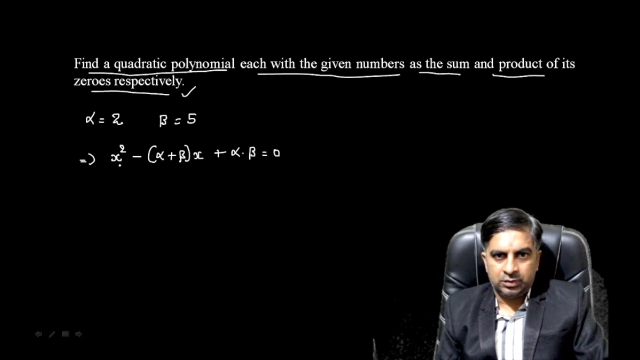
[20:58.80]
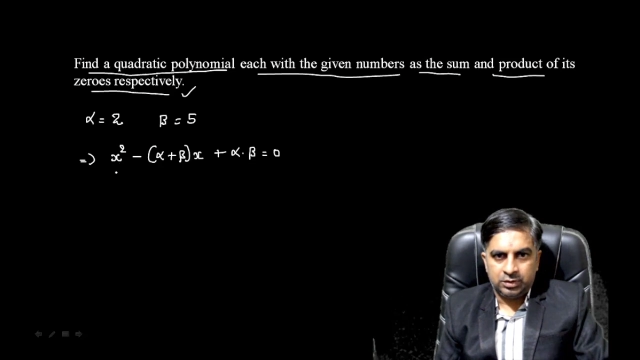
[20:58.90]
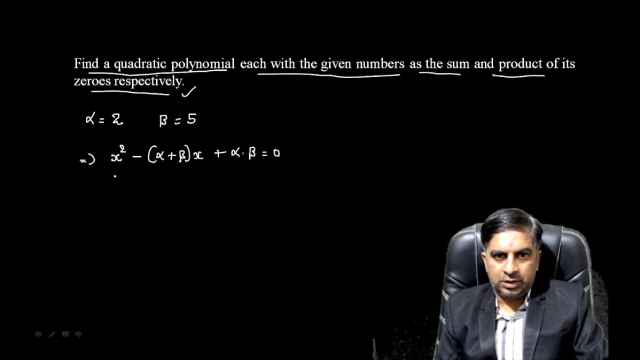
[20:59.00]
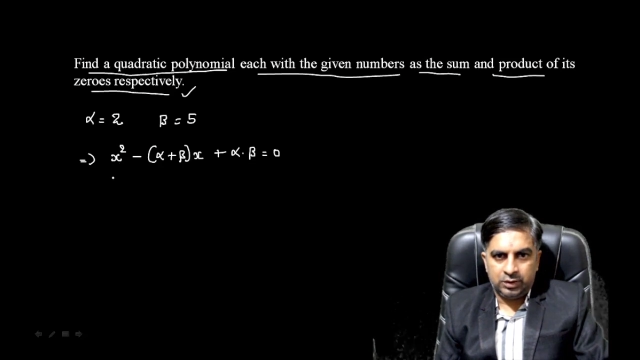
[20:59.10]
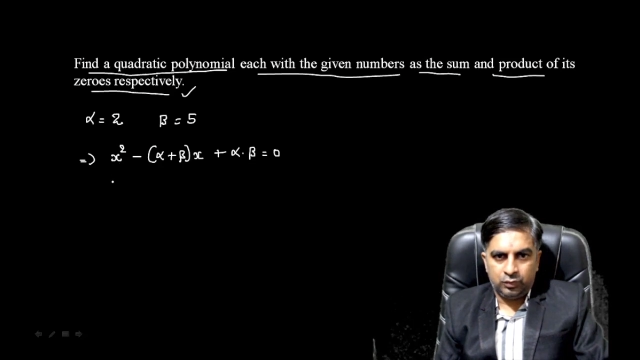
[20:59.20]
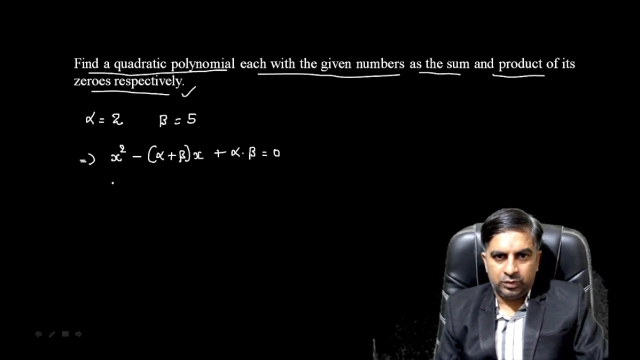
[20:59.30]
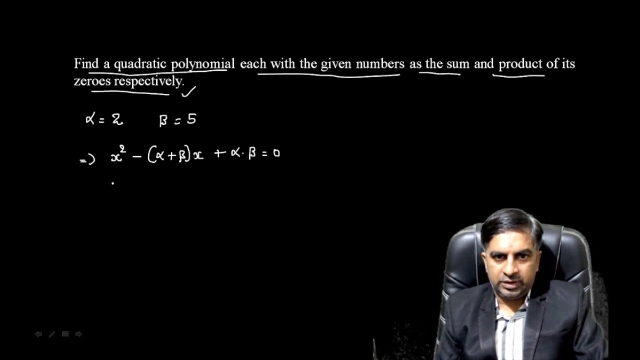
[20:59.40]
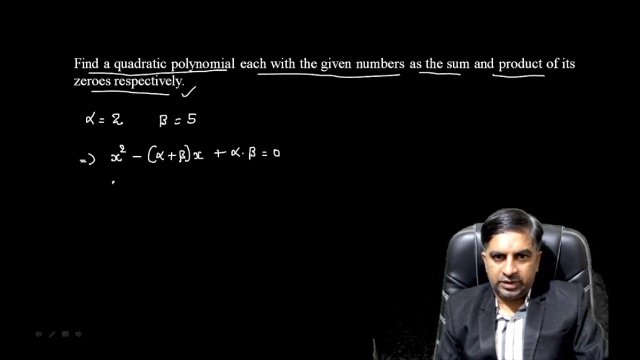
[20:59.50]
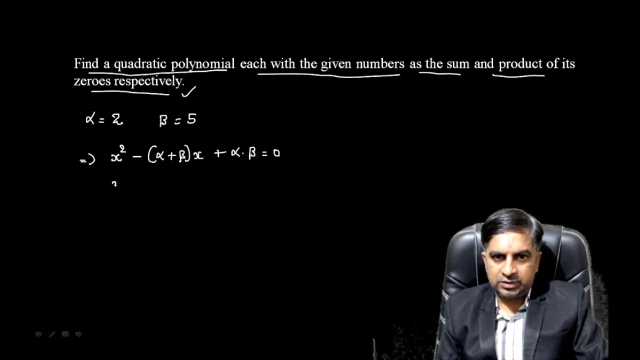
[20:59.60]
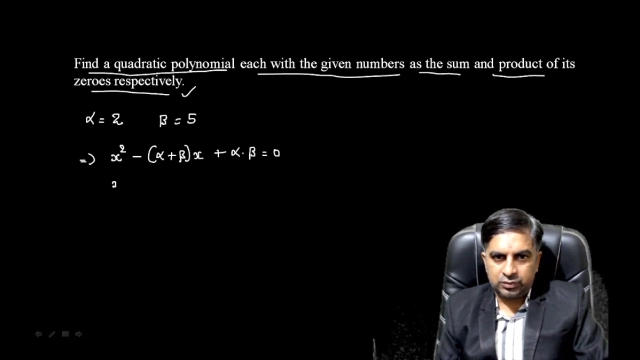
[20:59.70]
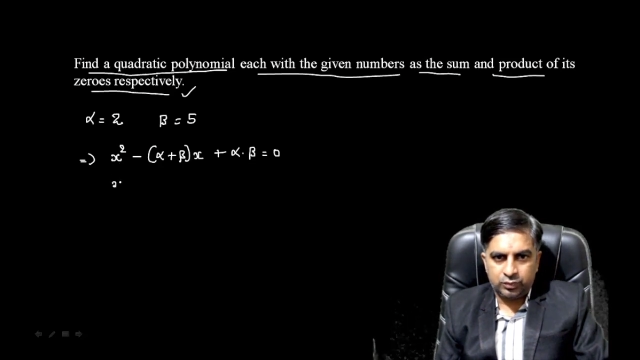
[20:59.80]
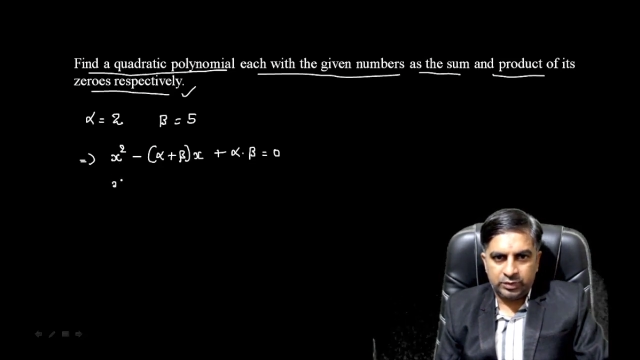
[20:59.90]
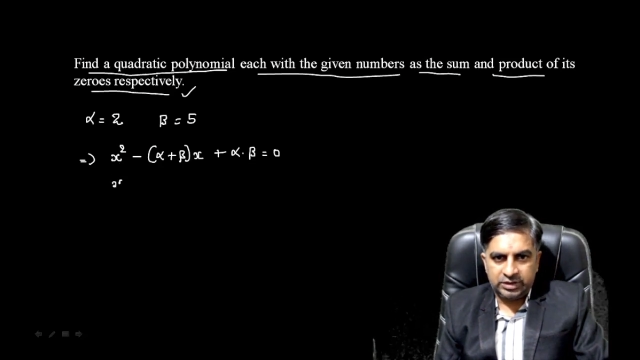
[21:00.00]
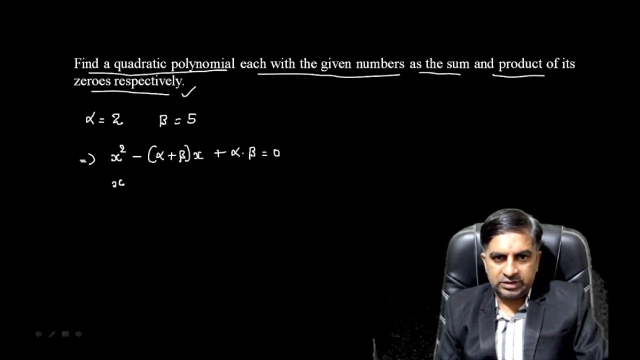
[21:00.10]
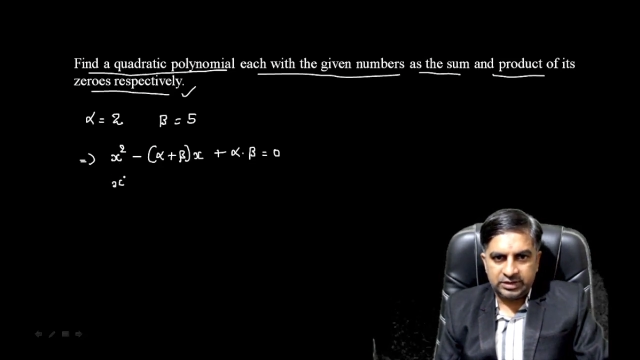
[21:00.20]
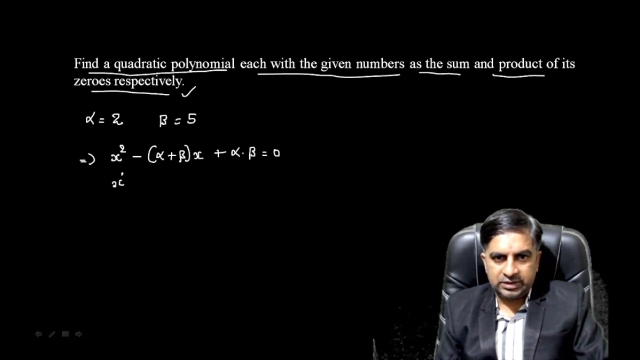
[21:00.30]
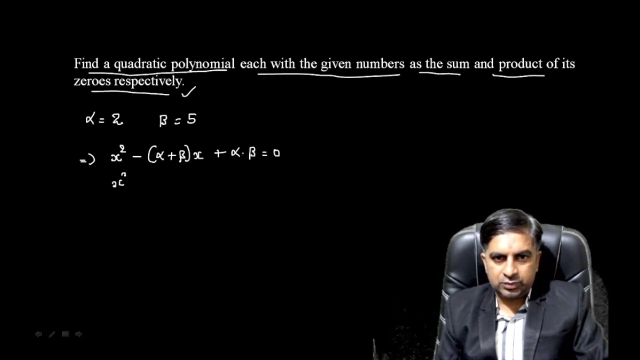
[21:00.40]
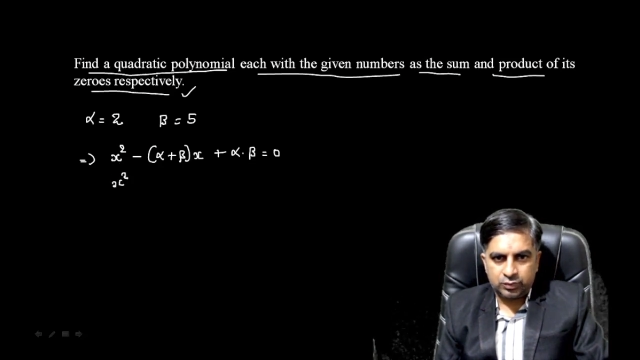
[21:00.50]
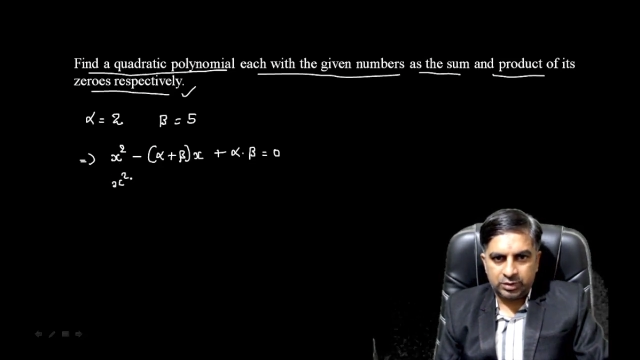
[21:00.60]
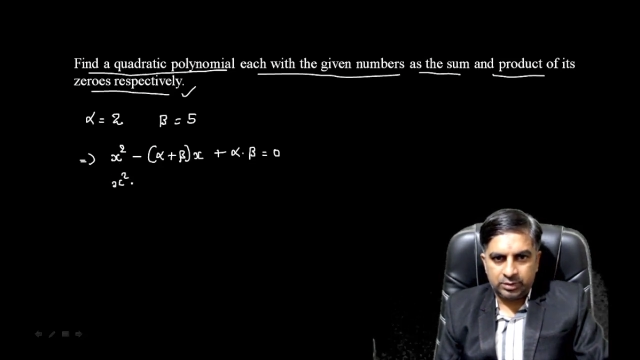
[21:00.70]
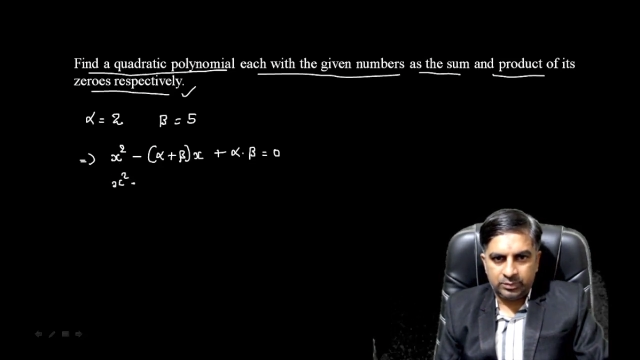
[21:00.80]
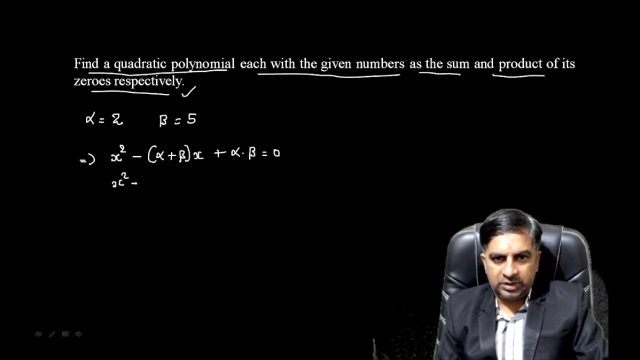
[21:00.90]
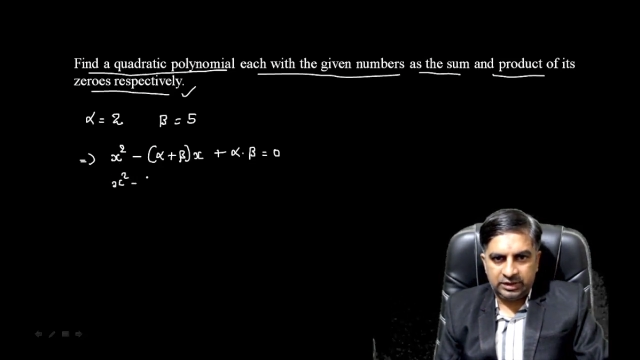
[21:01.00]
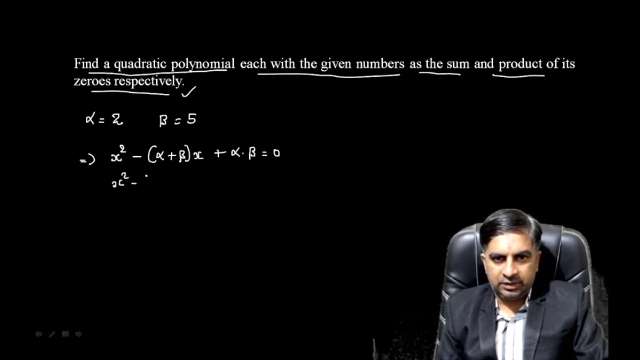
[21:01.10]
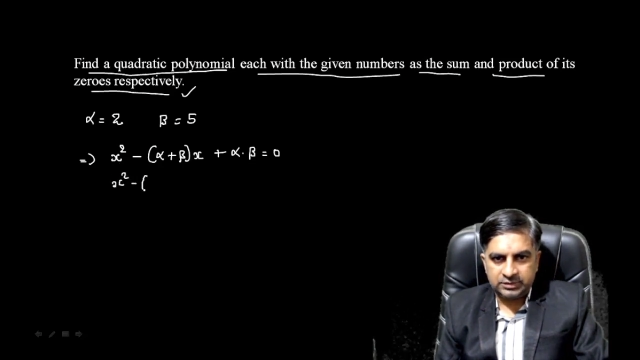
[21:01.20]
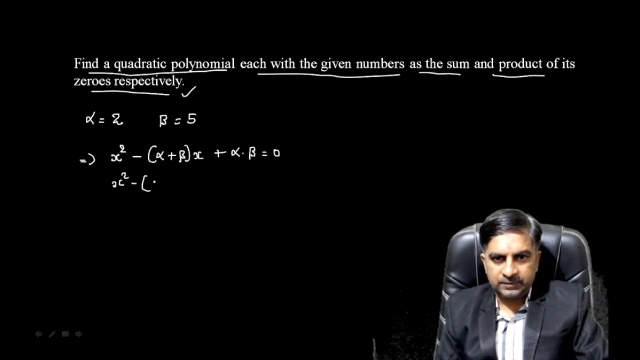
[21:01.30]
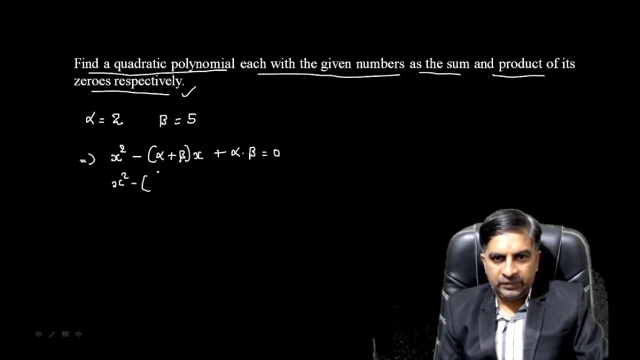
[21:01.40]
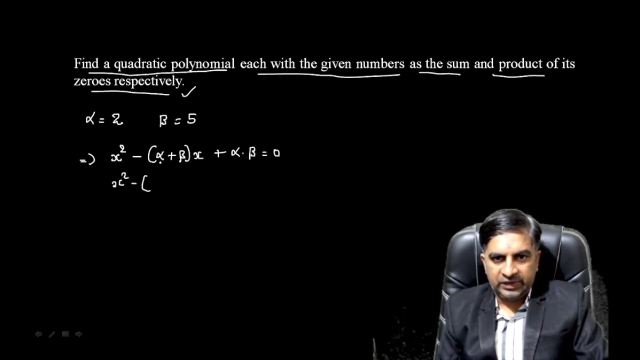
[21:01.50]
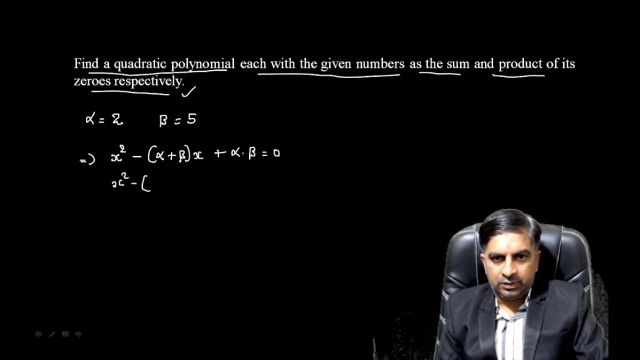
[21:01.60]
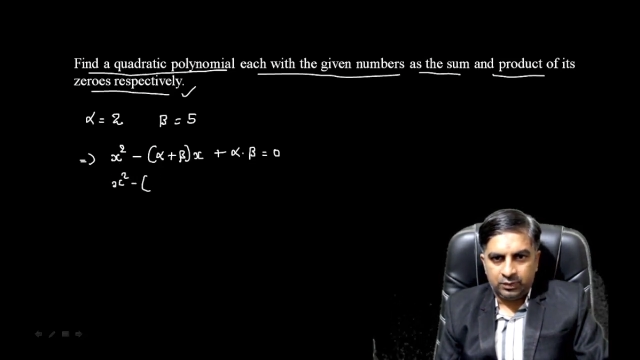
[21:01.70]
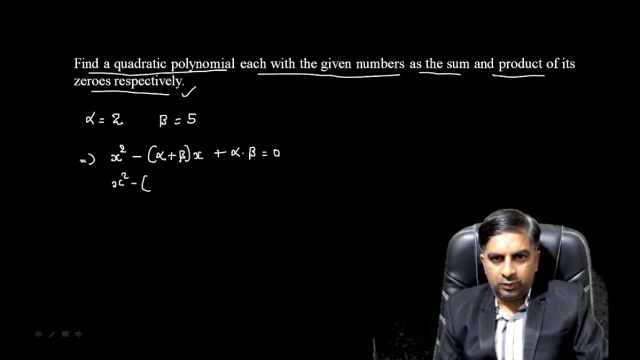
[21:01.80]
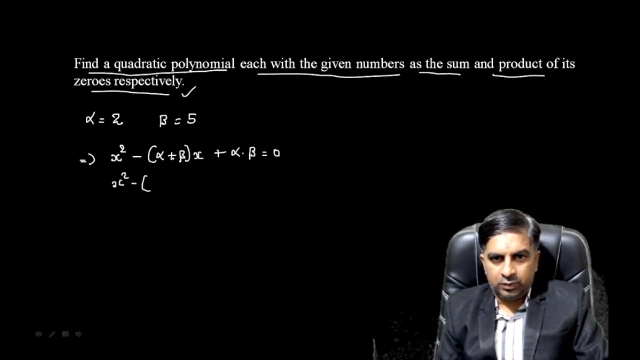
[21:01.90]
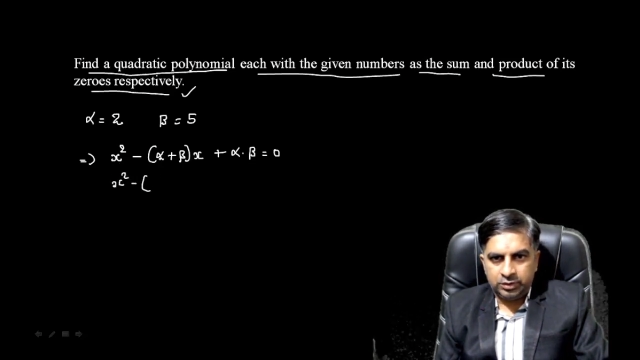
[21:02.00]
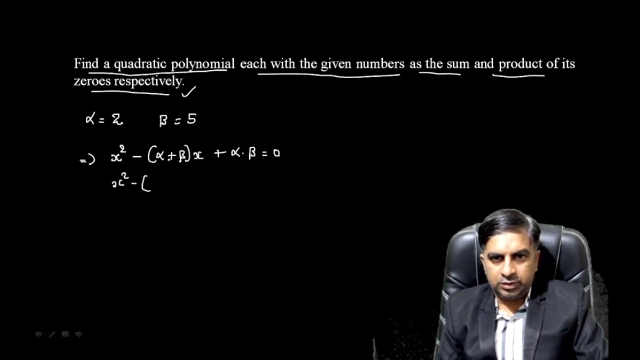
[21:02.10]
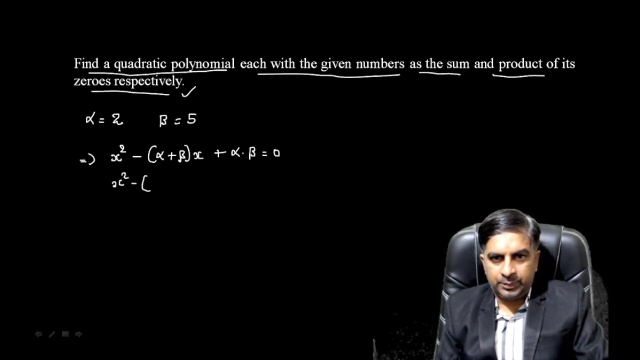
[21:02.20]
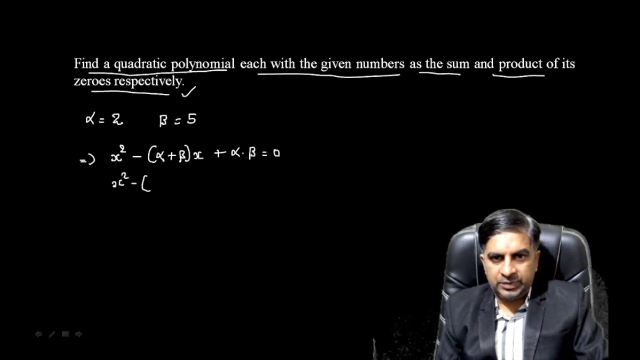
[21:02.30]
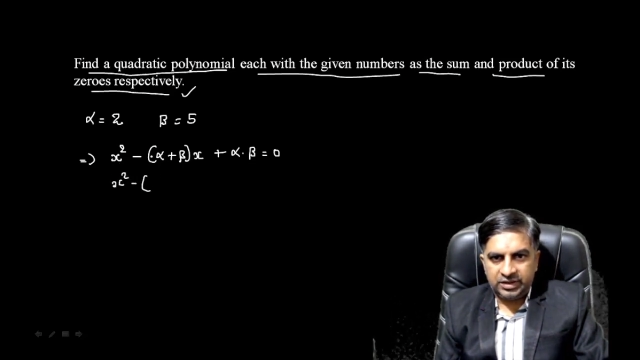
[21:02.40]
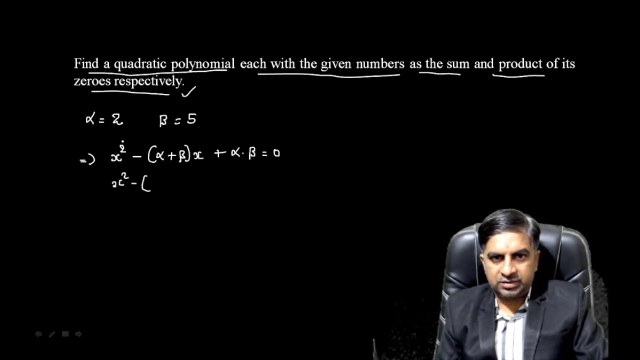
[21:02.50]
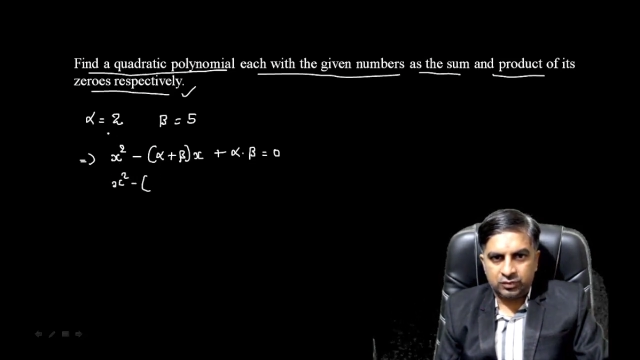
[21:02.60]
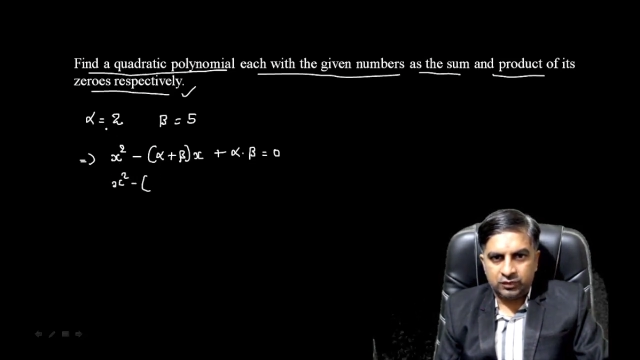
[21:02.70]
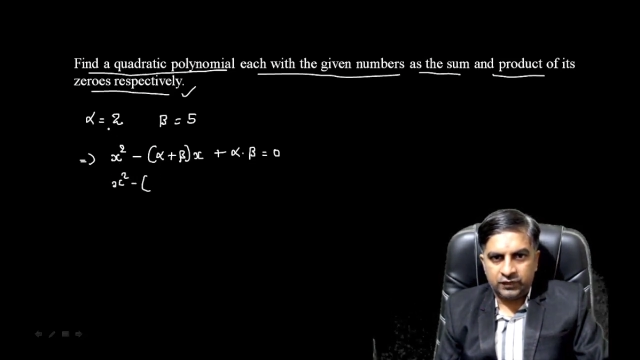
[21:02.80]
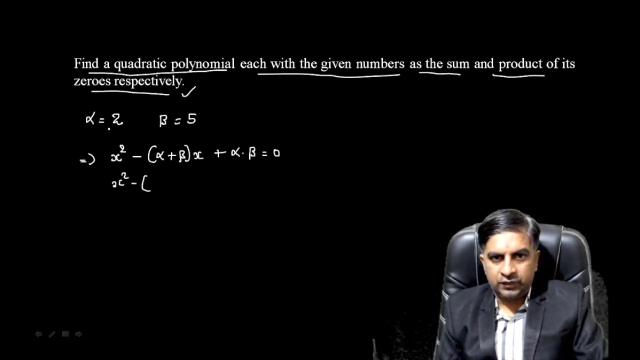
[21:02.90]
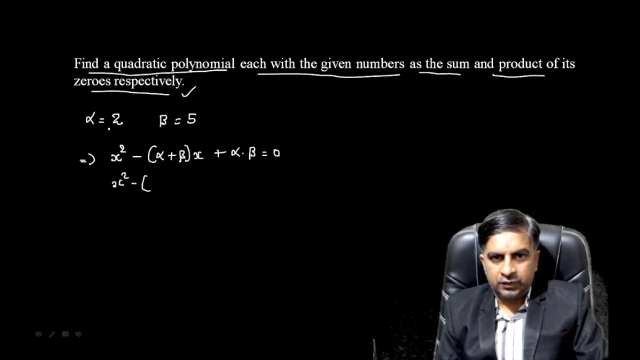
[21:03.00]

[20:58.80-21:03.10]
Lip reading: How? X square is x square minus, in the place of